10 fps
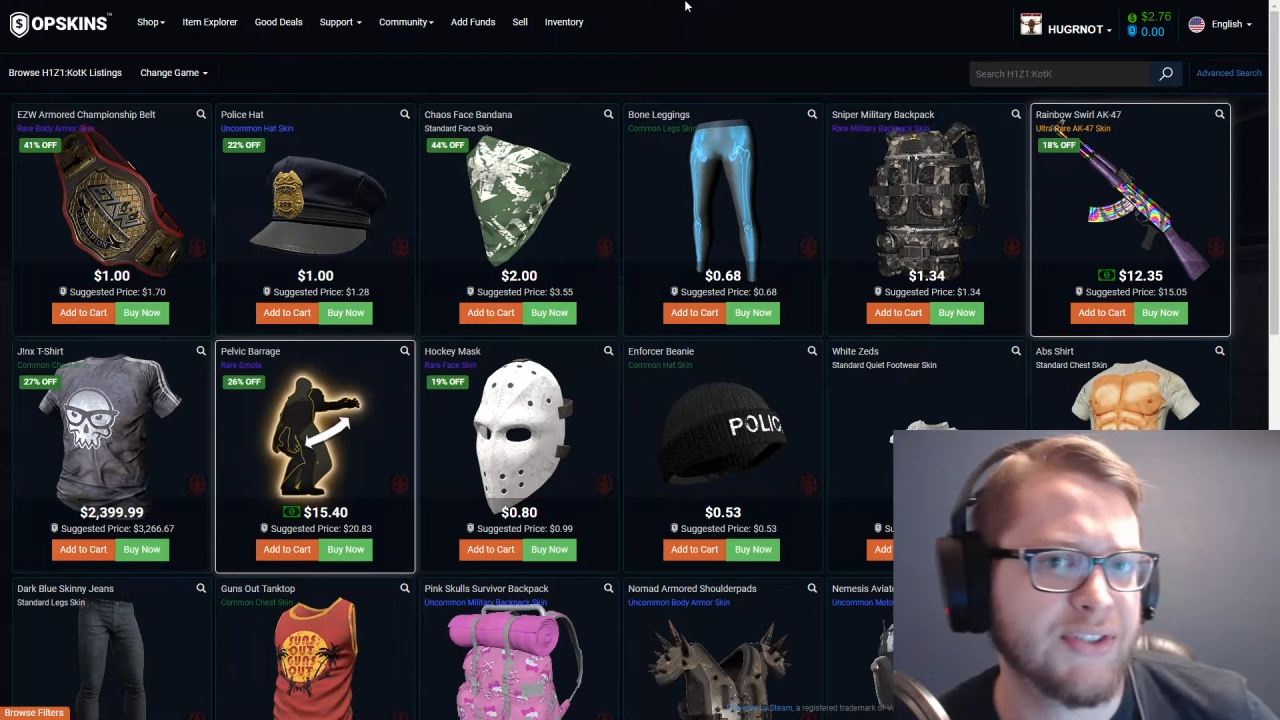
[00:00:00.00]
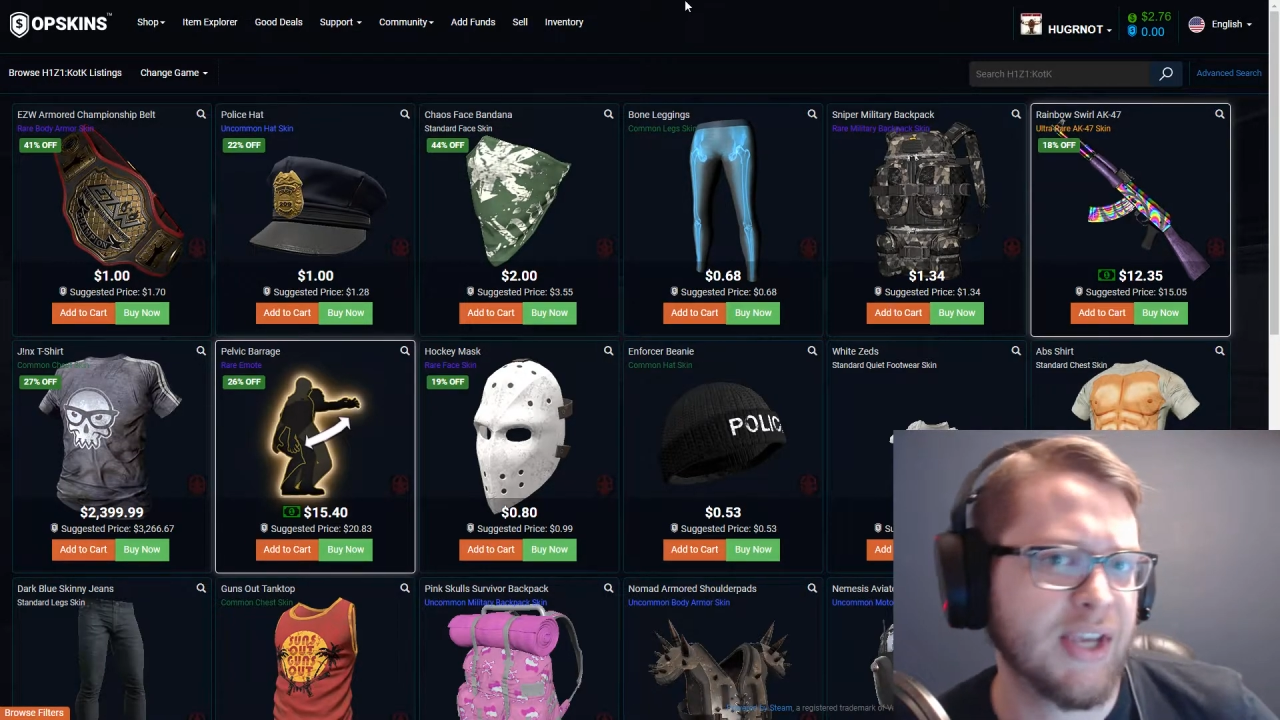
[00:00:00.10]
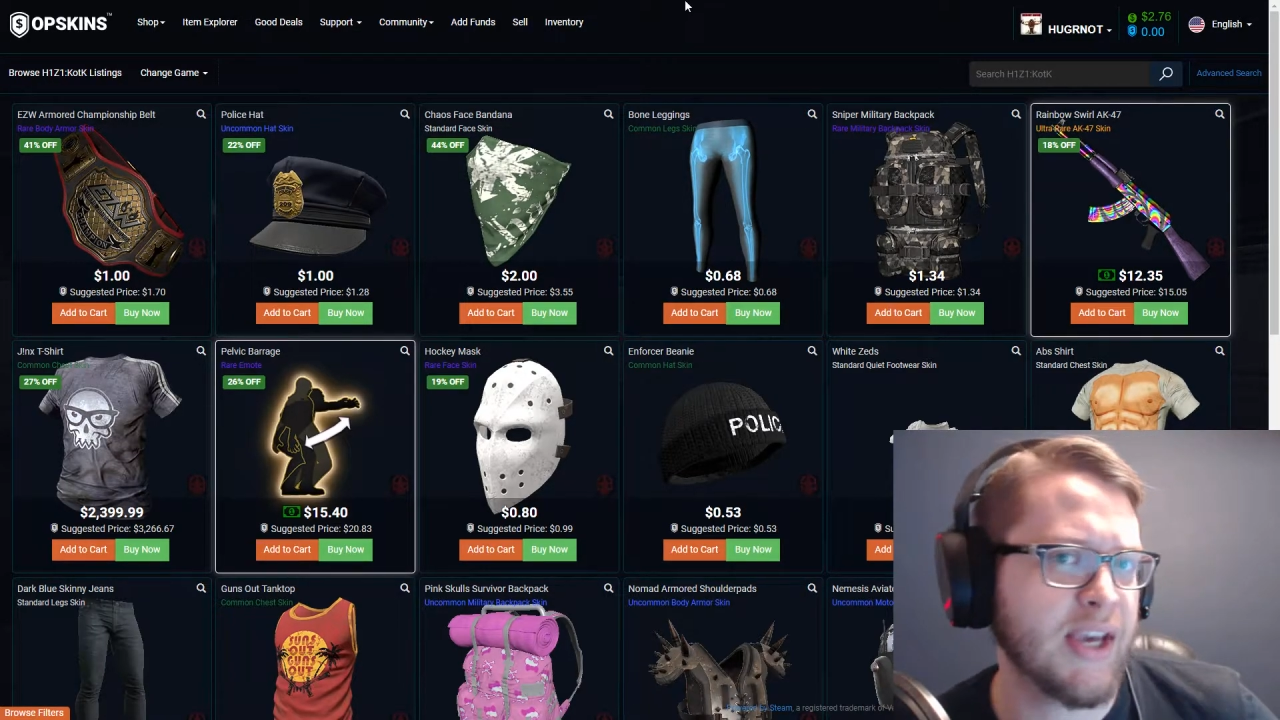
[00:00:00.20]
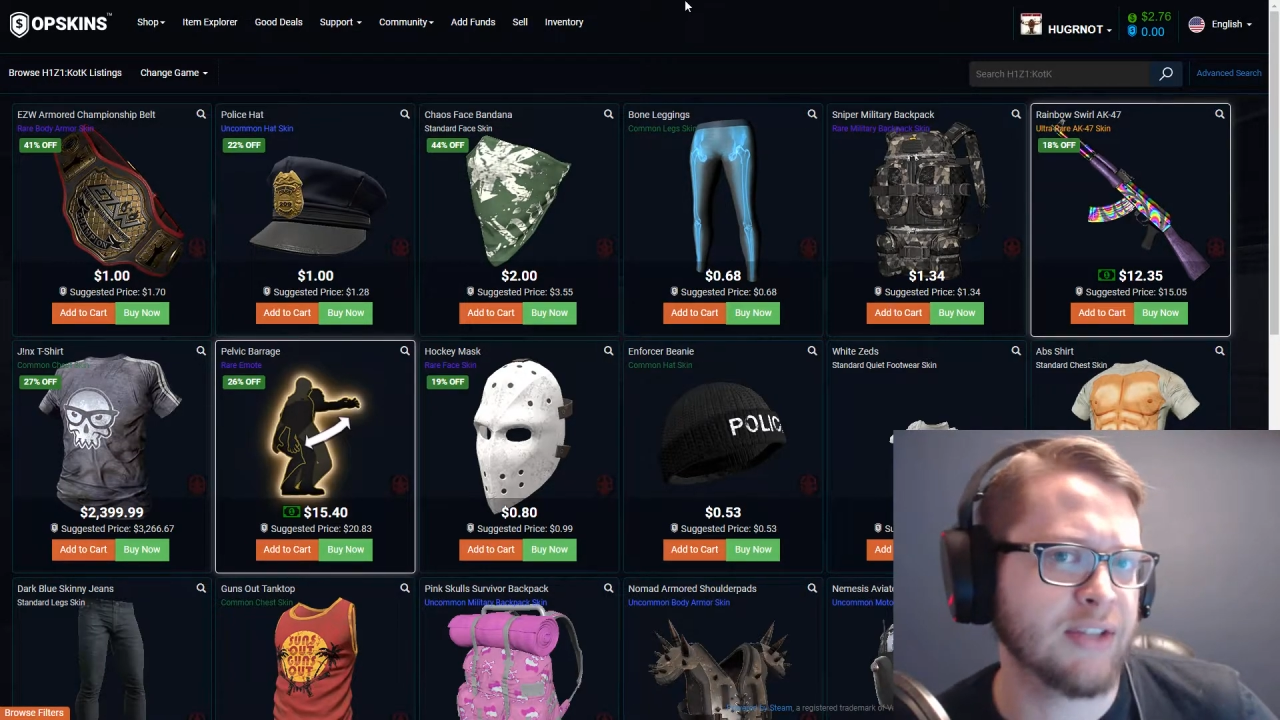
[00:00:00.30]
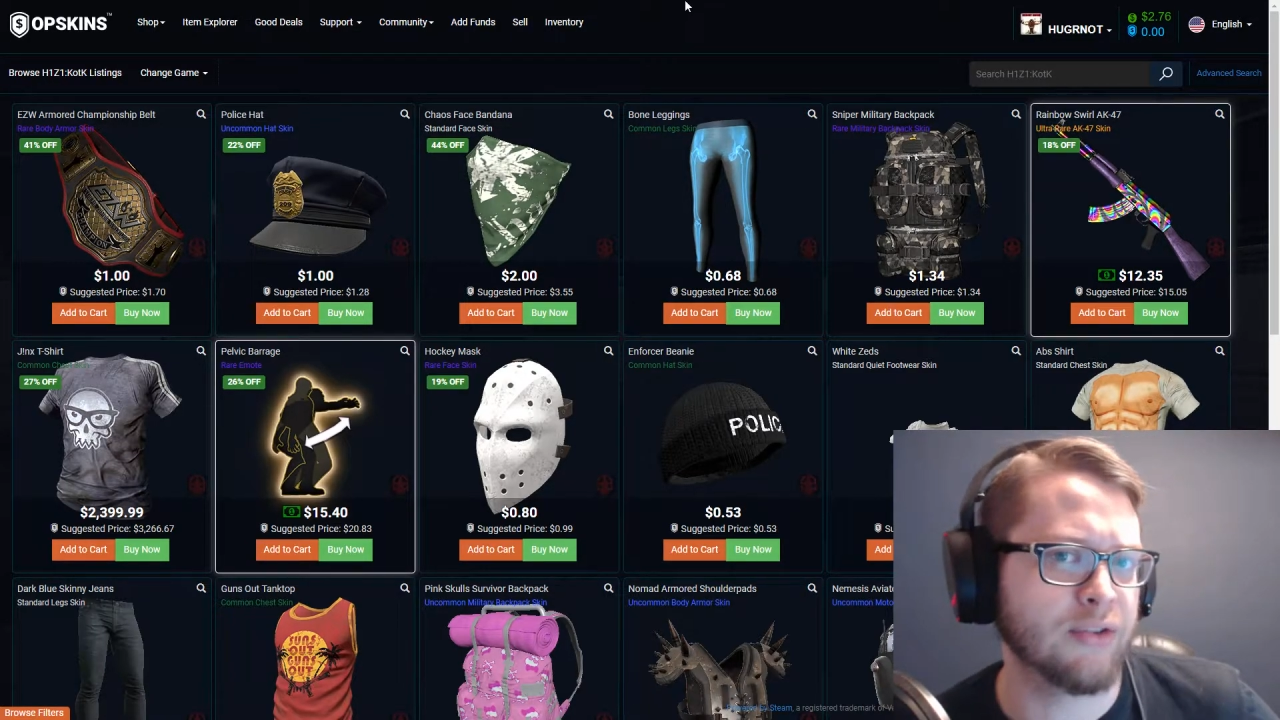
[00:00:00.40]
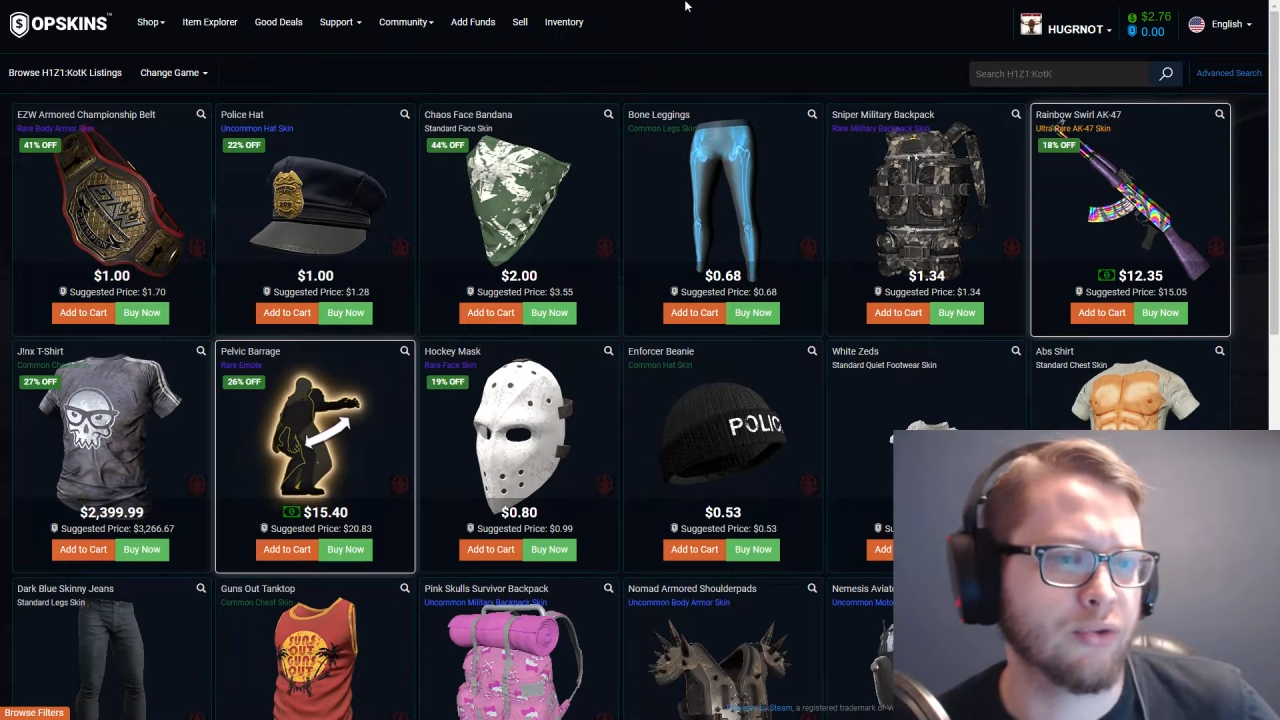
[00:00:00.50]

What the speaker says: skins?